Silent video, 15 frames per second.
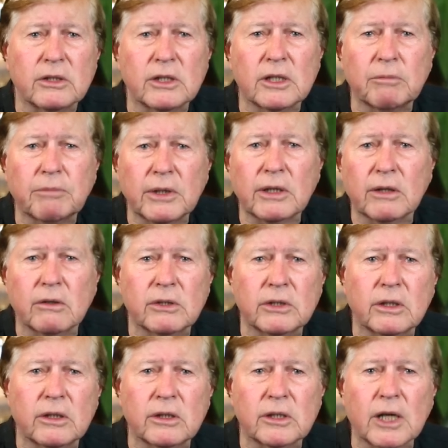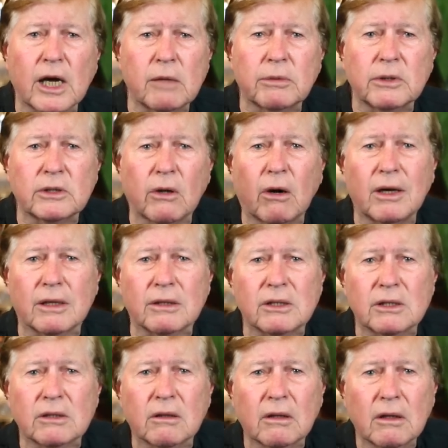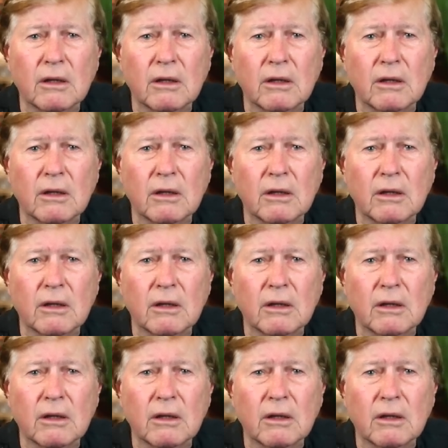You simply use the disabled toilets.